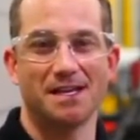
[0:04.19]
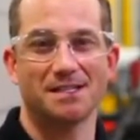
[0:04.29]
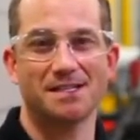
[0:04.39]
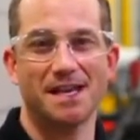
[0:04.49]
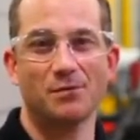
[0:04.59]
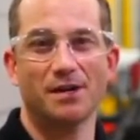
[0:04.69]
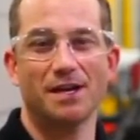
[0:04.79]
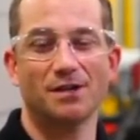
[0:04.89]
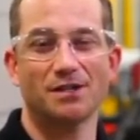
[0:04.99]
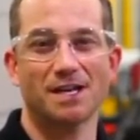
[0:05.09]
Today we're
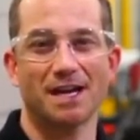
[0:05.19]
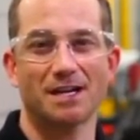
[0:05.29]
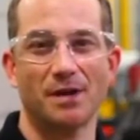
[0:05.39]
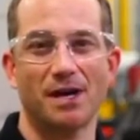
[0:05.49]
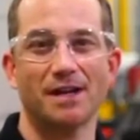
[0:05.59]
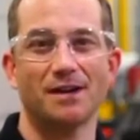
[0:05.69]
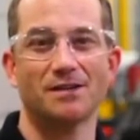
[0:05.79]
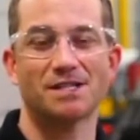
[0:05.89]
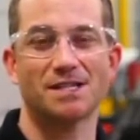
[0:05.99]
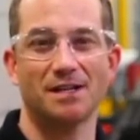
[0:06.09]
here to talk about how to
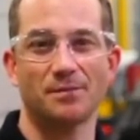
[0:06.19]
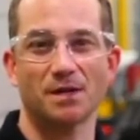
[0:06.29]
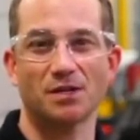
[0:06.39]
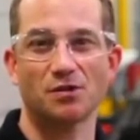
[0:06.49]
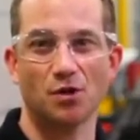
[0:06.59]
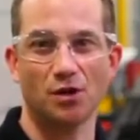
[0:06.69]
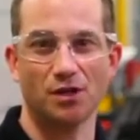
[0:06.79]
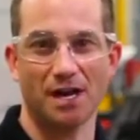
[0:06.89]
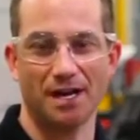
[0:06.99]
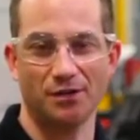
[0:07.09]
set up the
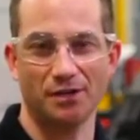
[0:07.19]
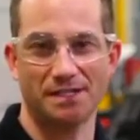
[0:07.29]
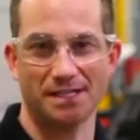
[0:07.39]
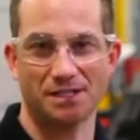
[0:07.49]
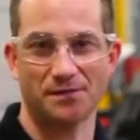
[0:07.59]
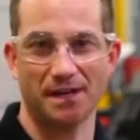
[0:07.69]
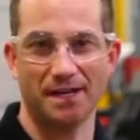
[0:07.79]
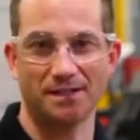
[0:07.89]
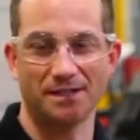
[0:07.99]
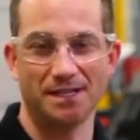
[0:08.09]
controller on your intensifier.